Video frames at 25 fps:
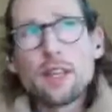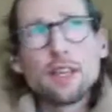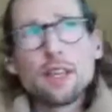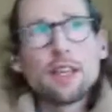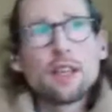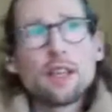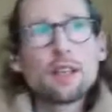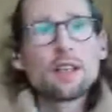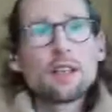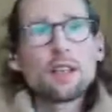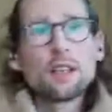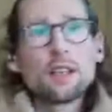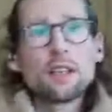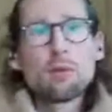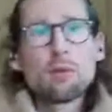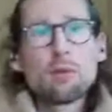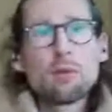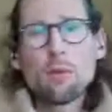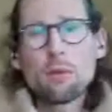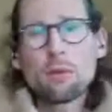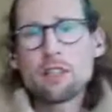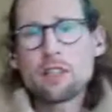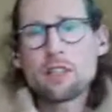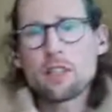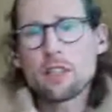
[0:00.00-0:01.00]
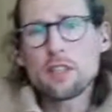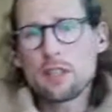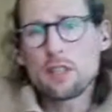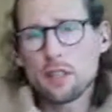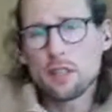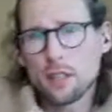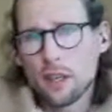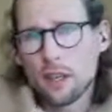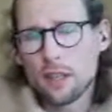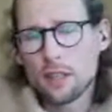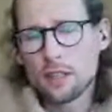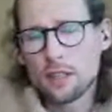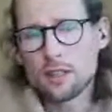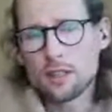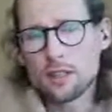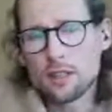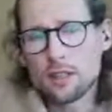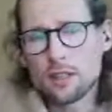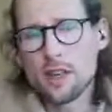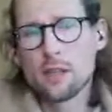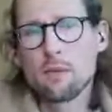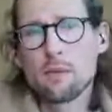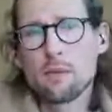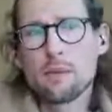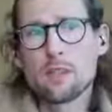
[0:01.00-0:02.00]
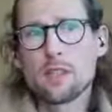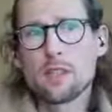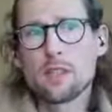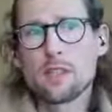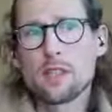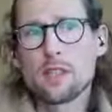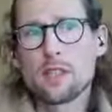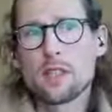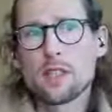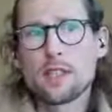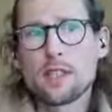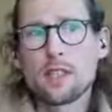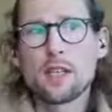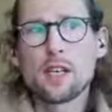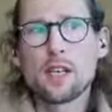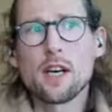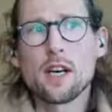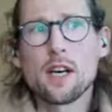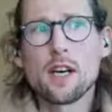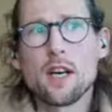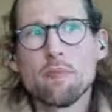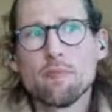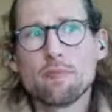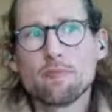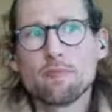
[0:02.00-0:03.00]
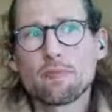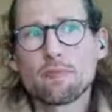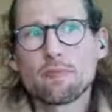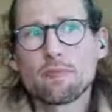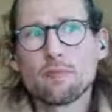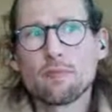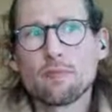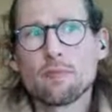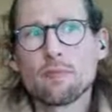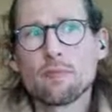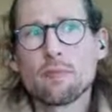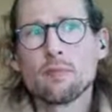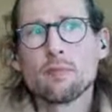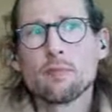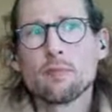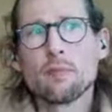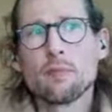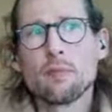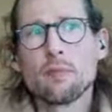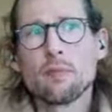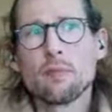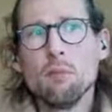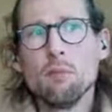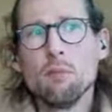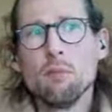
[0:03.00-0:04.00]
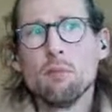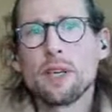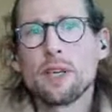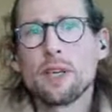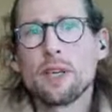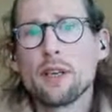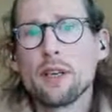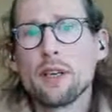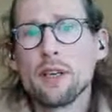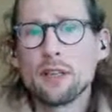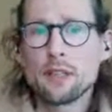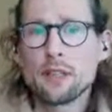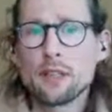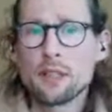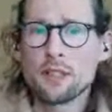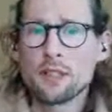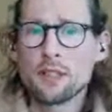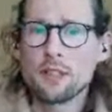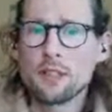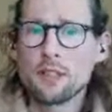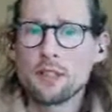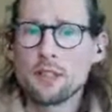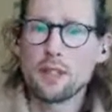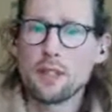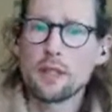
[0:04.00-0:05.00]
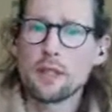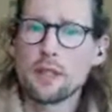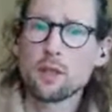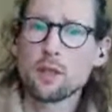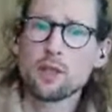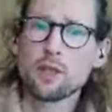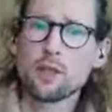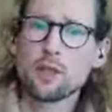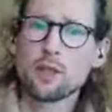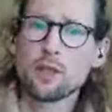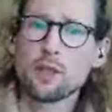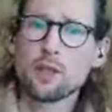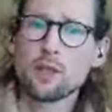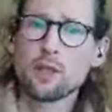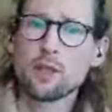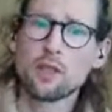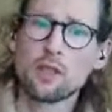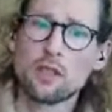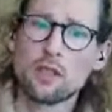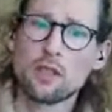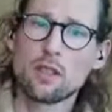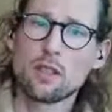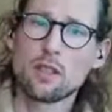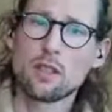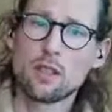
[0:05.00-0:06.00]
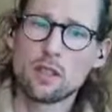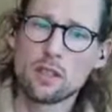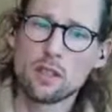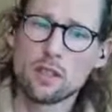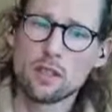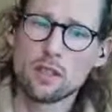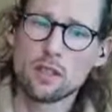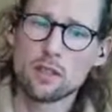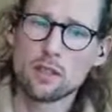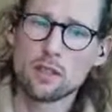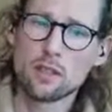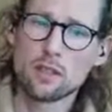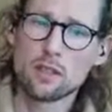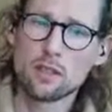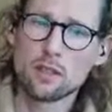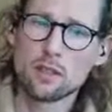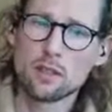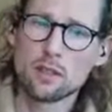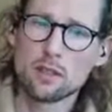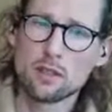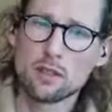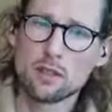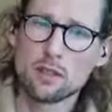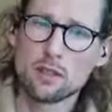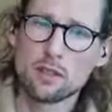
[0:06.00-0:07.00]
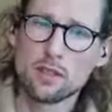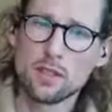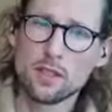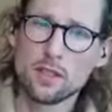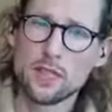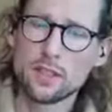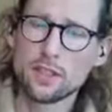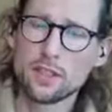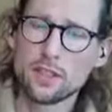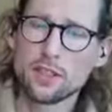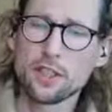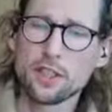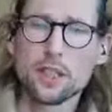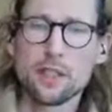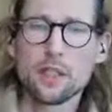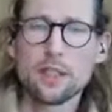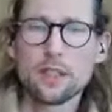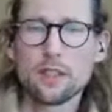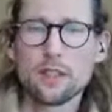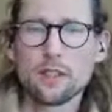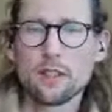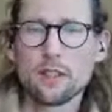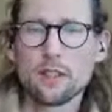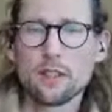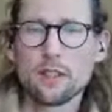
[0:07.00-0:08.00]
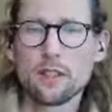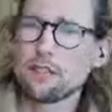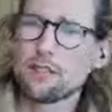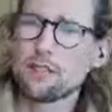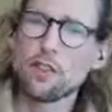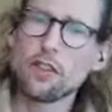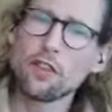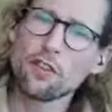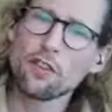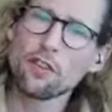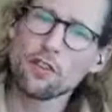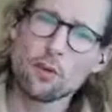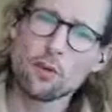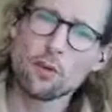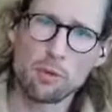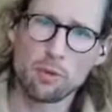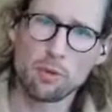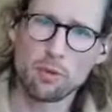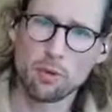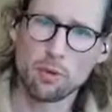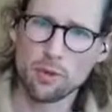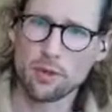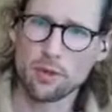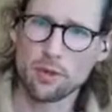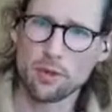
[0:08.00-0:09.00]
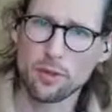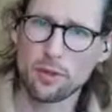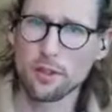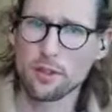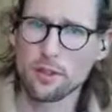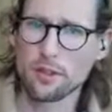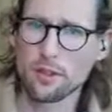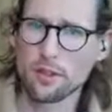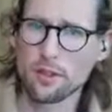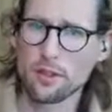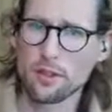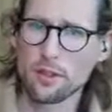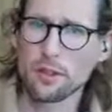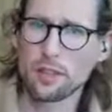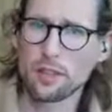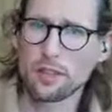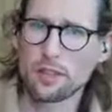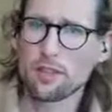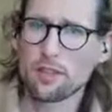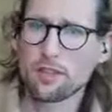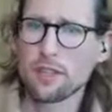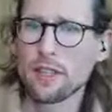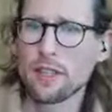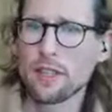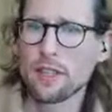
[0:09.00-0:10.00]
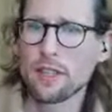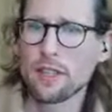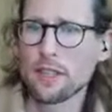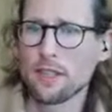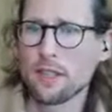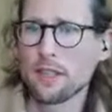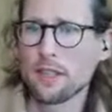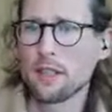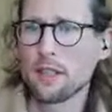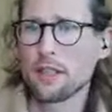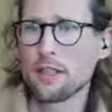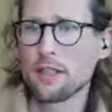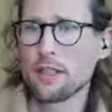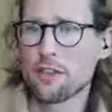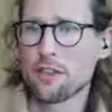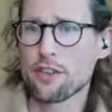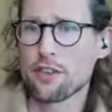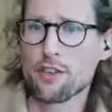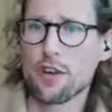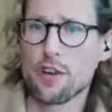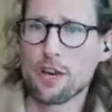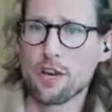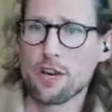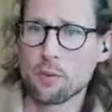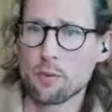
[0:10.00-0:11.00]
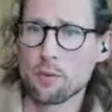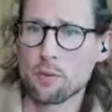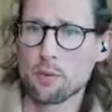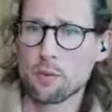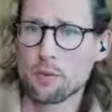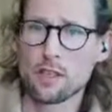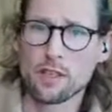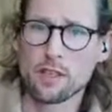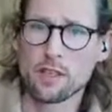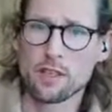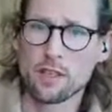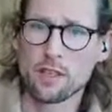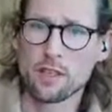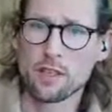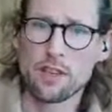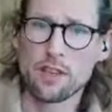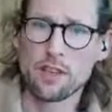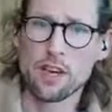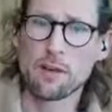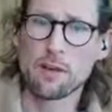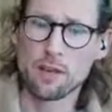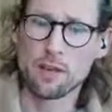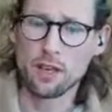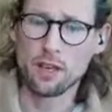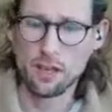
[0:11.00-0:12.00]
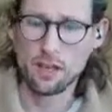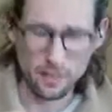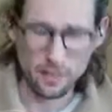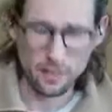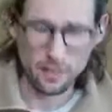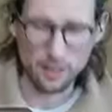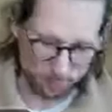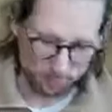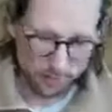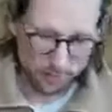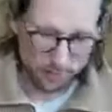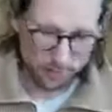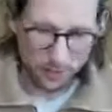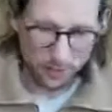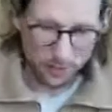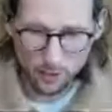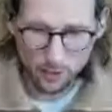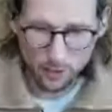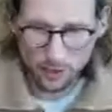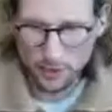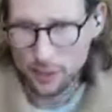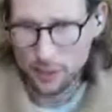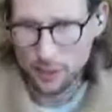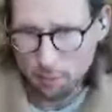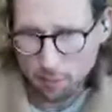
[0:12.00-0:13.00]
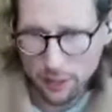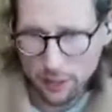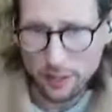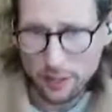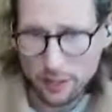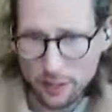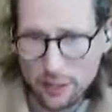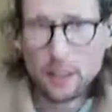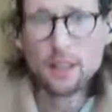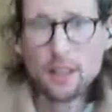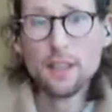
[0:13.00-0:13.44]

The What we see a lot of times is that because the stakeholders aren't educated, very few people know what you're doing. Like they're thinking like, oh, you're just writing words in a chatbot. Like, how hard can it be?